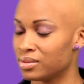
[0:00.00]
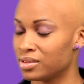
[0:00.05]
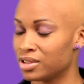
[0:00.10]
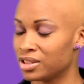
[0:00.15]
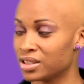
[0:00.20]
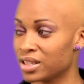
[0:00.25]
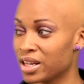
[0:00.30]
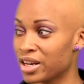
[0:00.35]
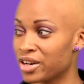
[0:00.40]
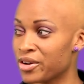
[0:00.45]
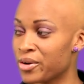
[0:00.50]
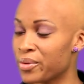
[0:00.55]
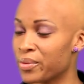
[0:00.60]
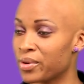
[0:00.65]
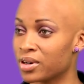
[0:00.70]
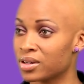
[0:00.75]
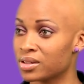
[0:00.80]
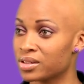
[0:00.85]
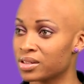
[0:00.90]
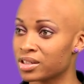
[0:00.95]
There's like no
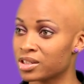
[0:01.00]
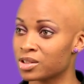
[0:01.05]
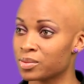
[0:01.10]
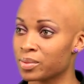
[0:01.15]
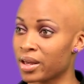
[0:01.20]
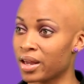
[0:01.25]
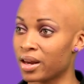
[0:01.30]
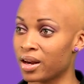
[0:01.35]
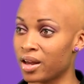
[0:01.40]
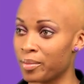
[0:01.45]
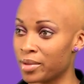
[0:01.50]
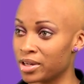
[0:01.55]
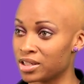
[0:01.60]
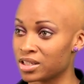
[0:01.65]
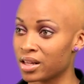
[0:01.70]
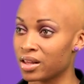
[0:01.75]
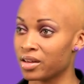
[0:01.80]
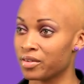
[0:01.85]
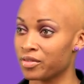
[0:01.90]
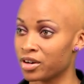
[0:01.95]
words to explain how much
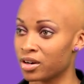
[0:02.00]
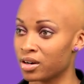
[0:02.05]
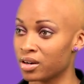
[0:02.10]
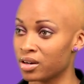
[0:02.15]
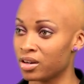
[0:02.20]
I love her.